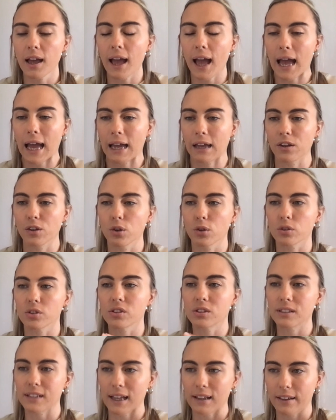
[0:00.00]
and you're
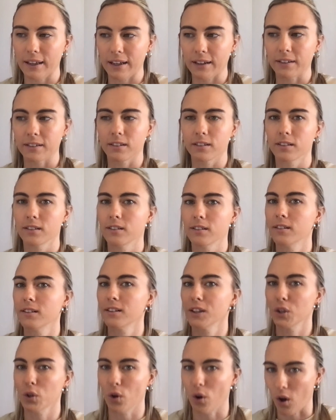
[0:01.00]
selling
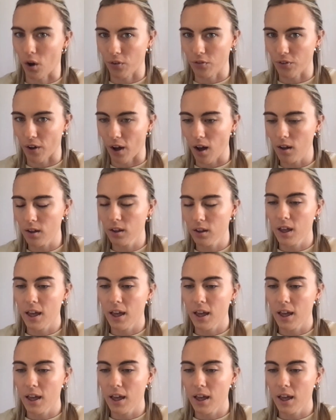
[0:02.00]
your offer,